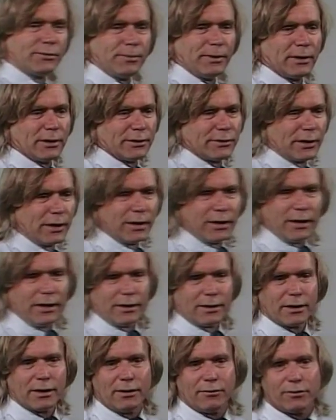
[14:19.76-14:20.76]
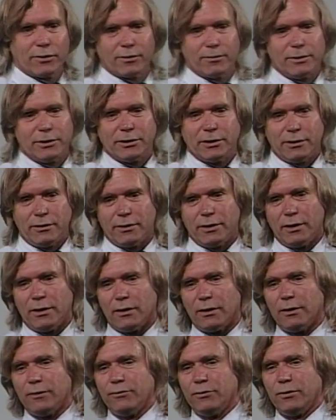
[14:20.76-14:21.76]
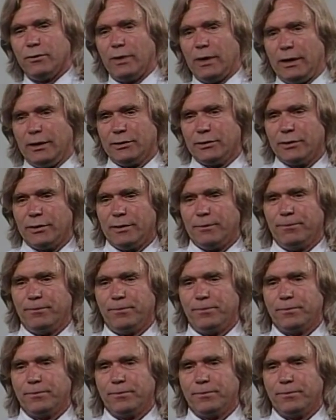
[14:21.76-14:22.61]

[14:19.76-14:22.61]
because I can't cover the material if you ask them."